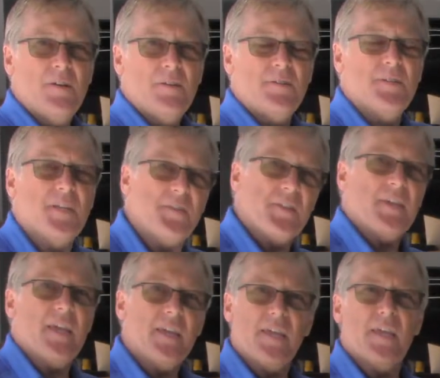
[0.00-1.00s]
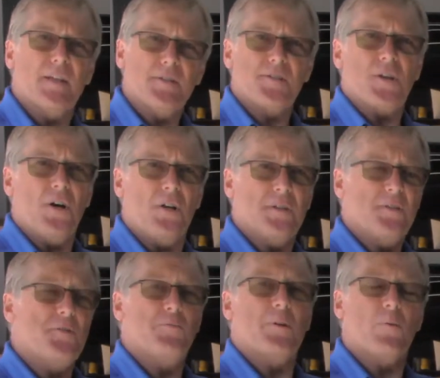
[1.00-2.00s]
To get the Gate King installed, it
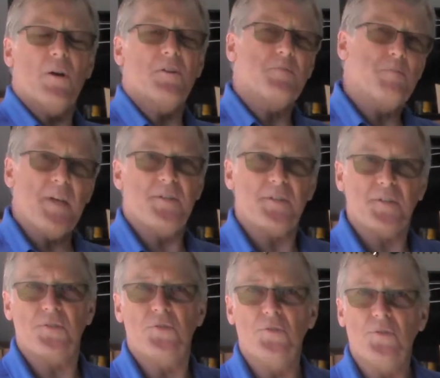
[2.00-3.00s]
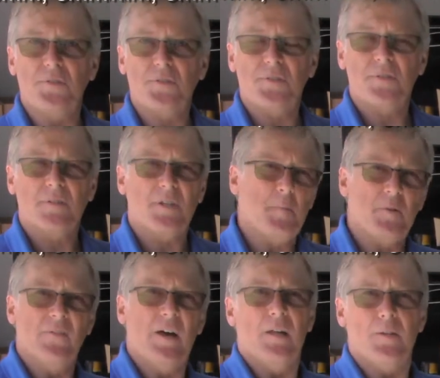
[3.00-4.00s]
requires basic tools. A couple
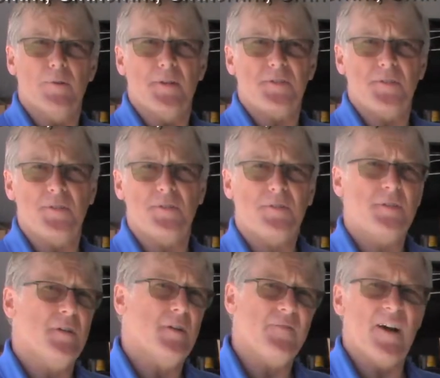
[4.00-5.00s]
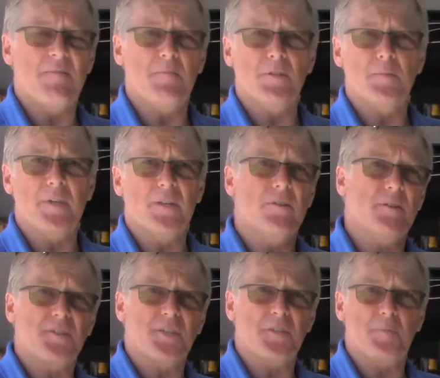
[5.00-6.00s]
of Allen wrenches, a 5mm and a
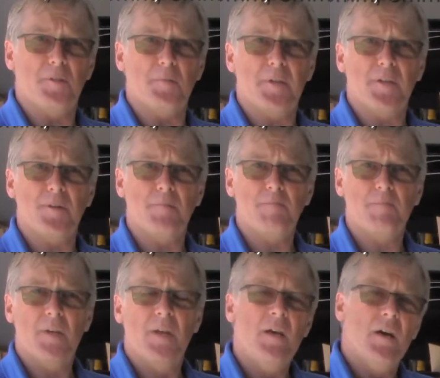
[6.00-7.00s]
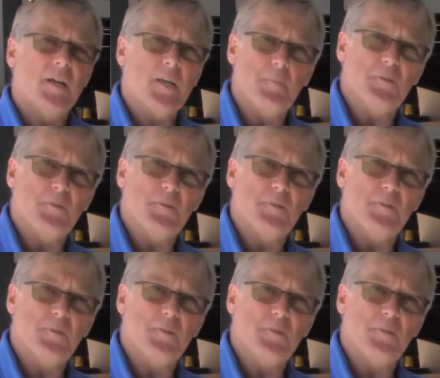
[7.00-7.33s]
6mm, a couple of